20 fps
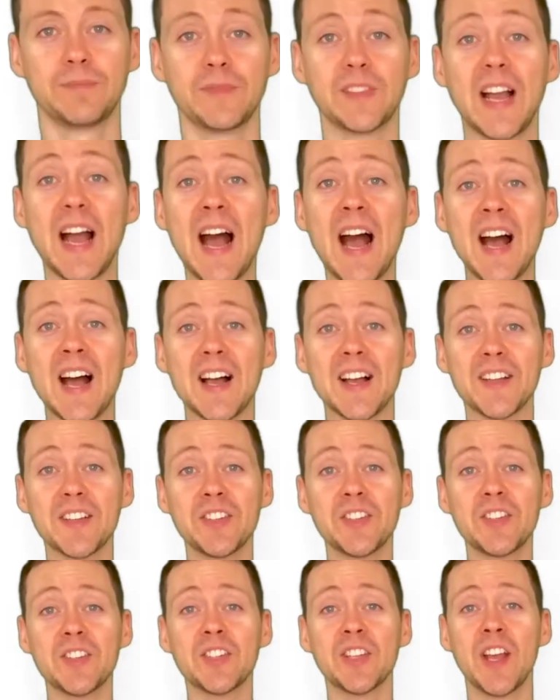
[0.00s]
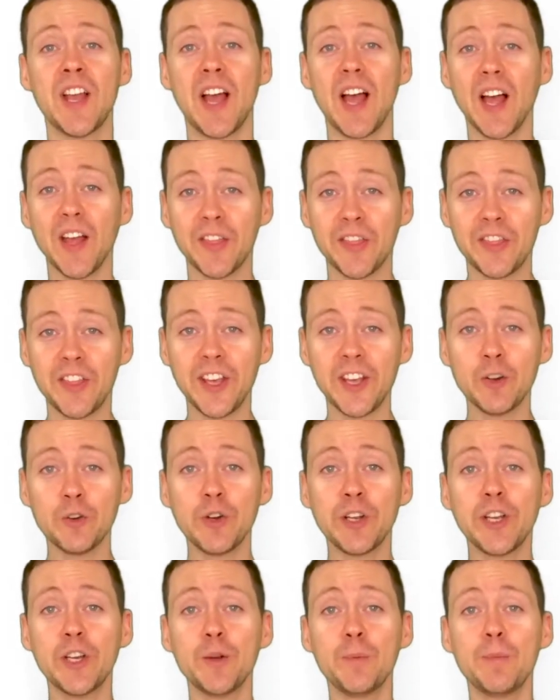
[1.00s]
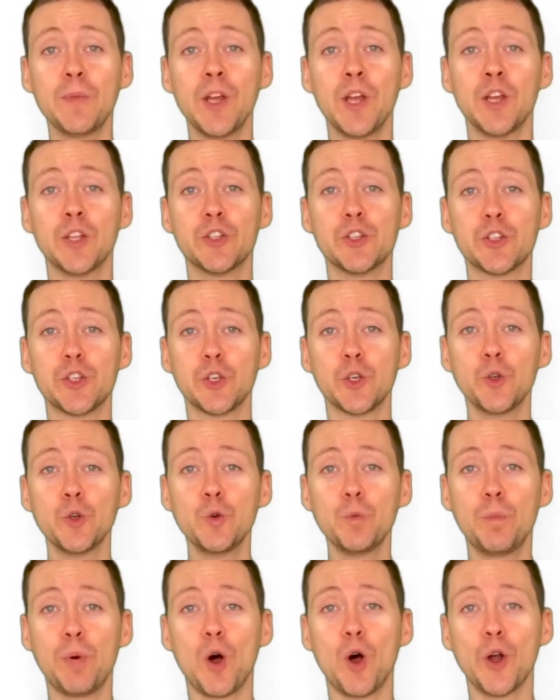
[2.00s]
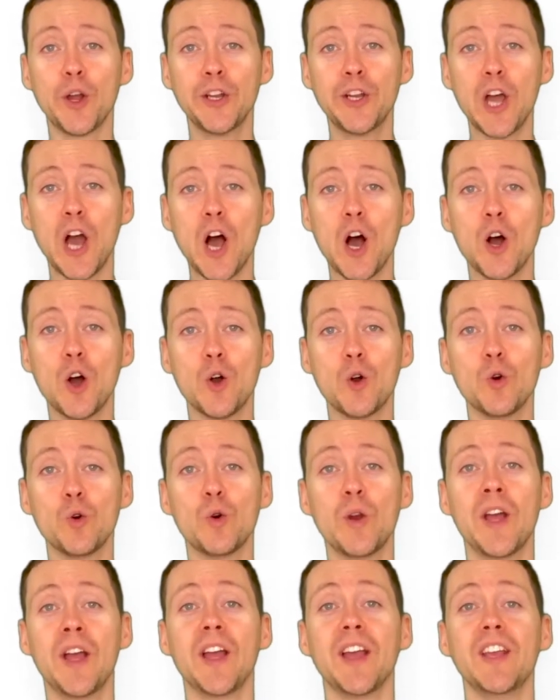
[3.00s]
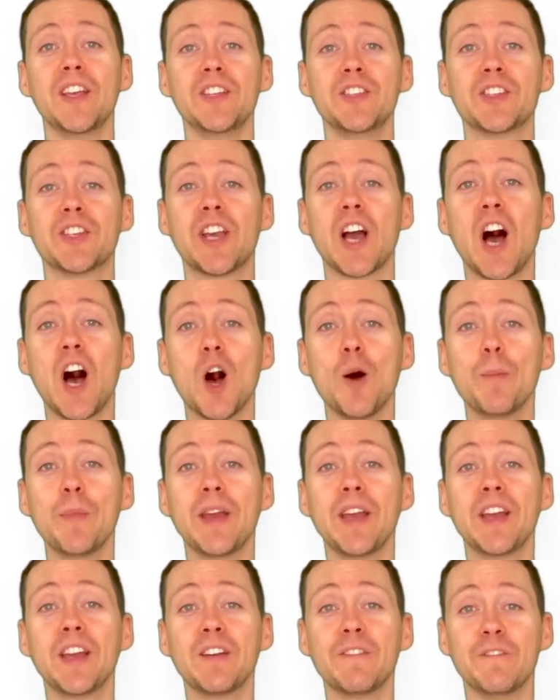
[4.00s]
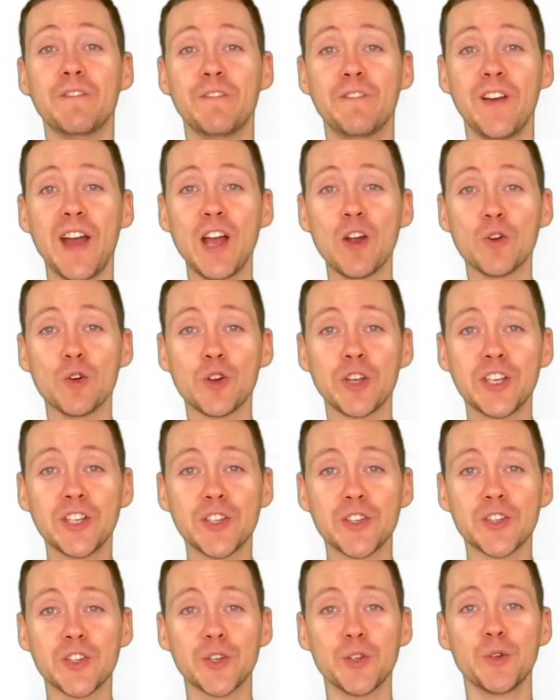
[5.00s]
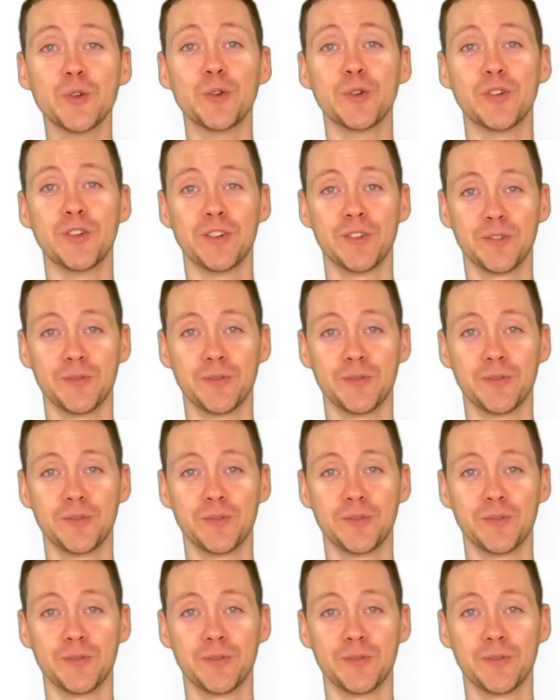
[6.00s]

as Ethereum two point oh is coming very soon.